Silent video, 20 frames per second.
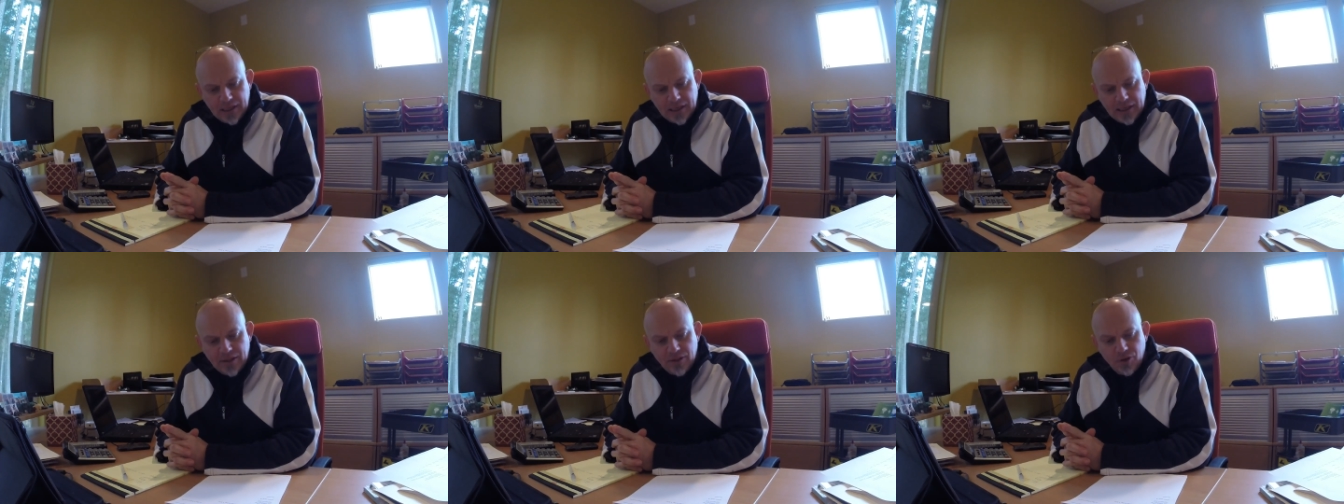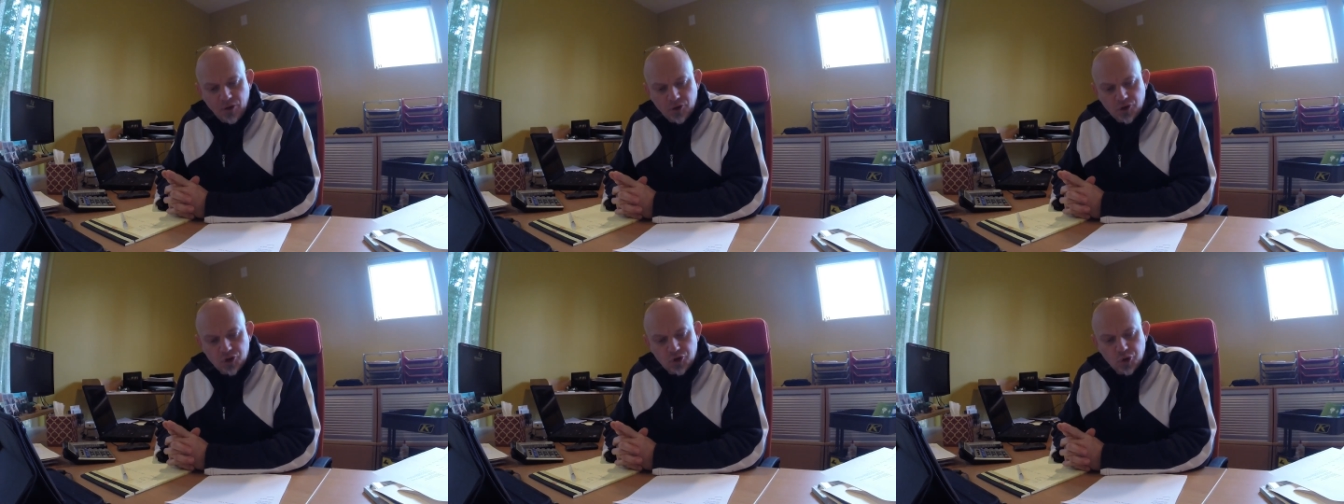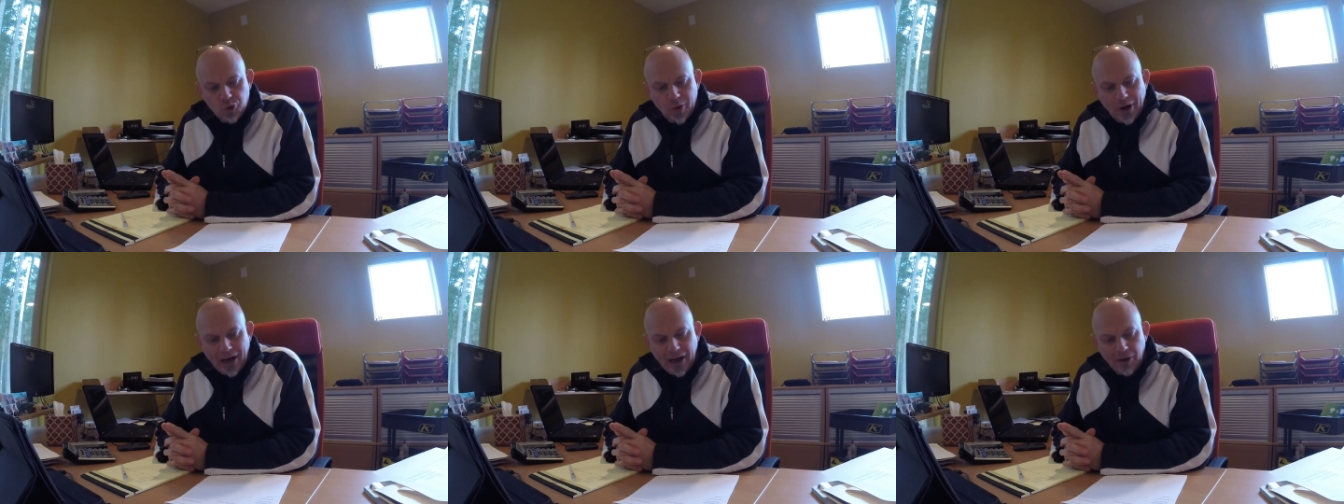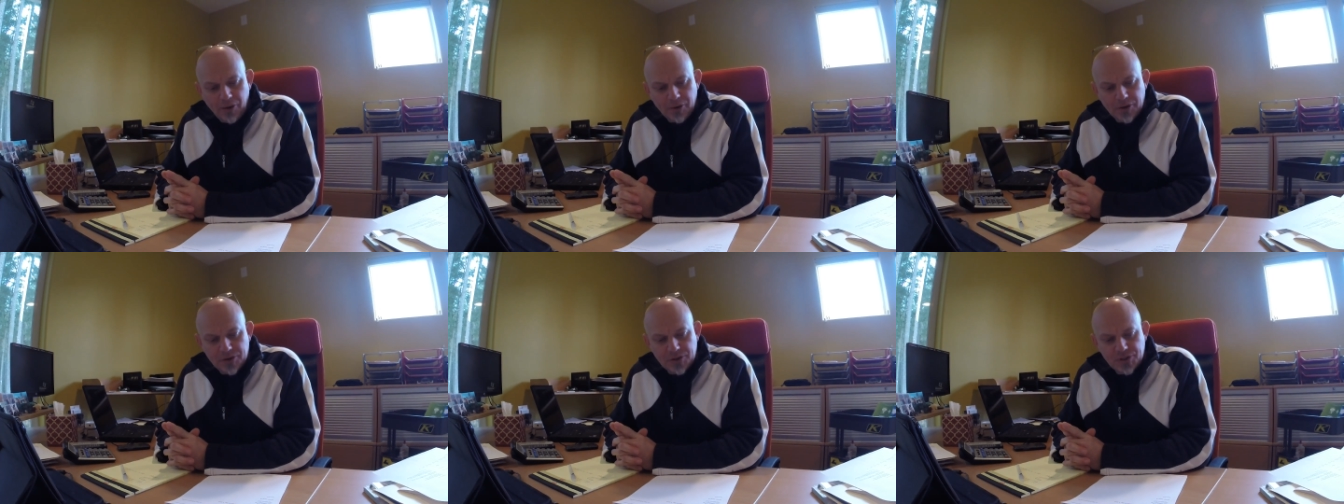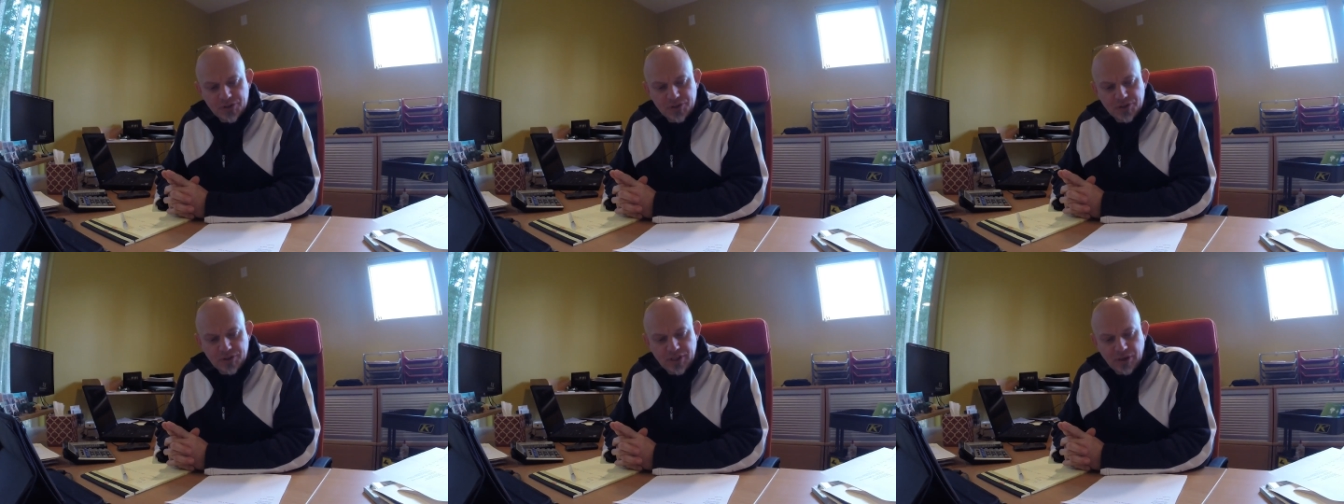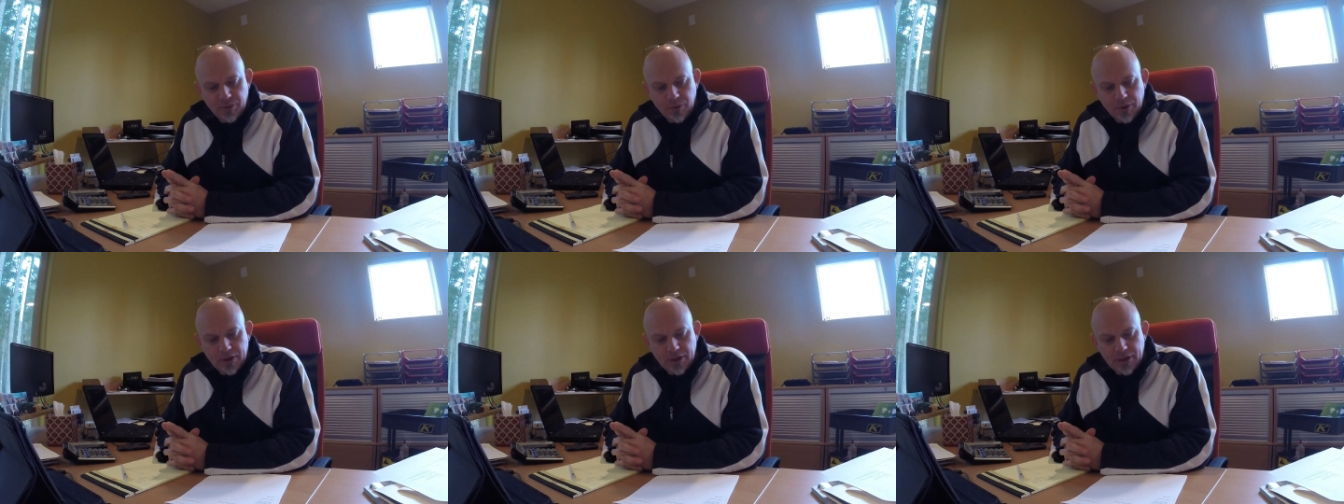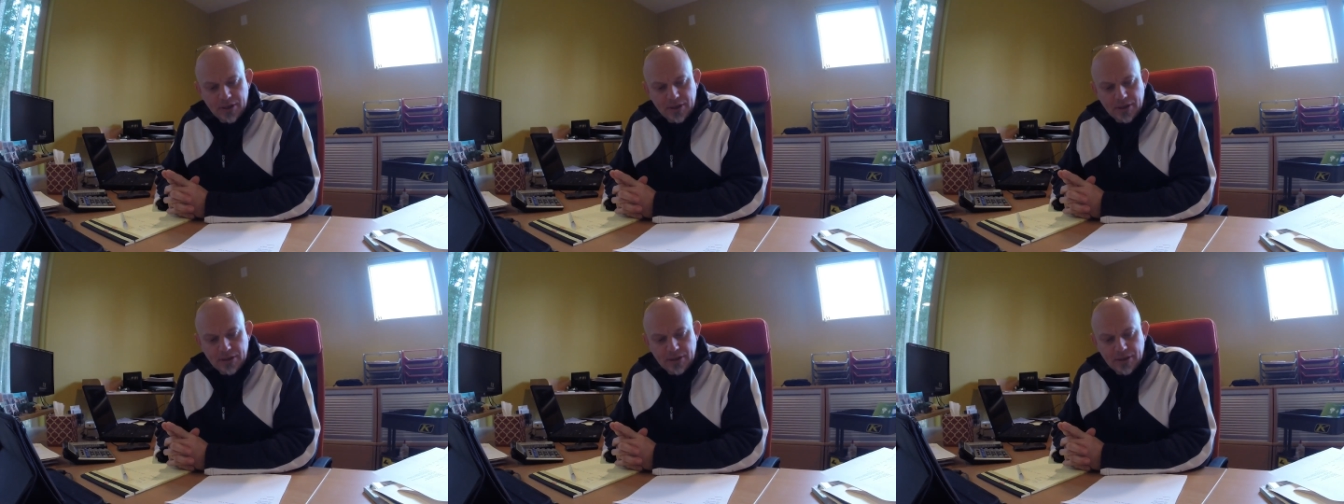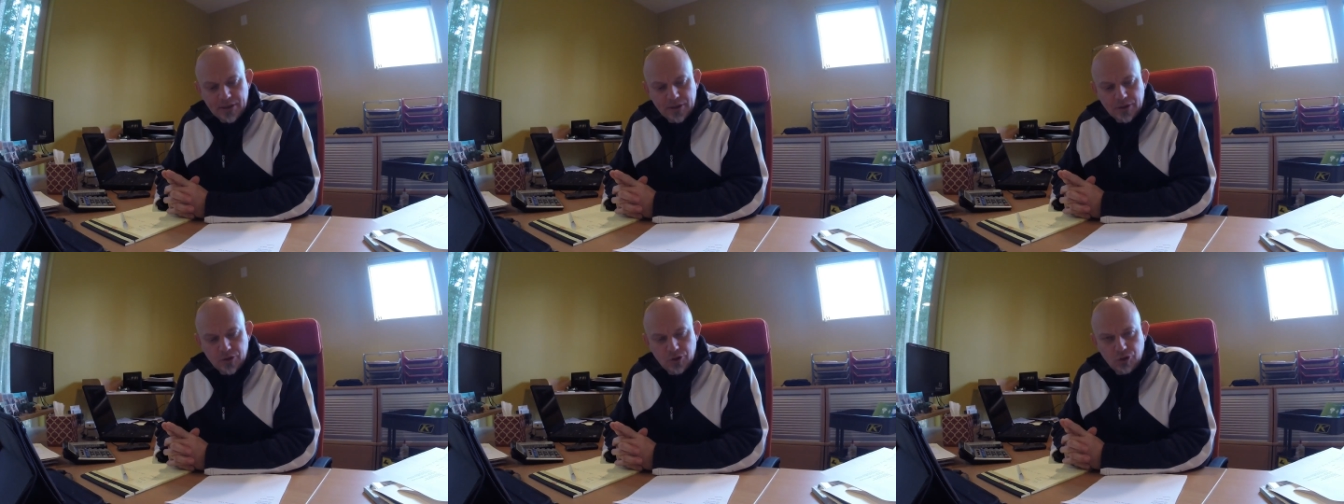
In those 2 hours, there were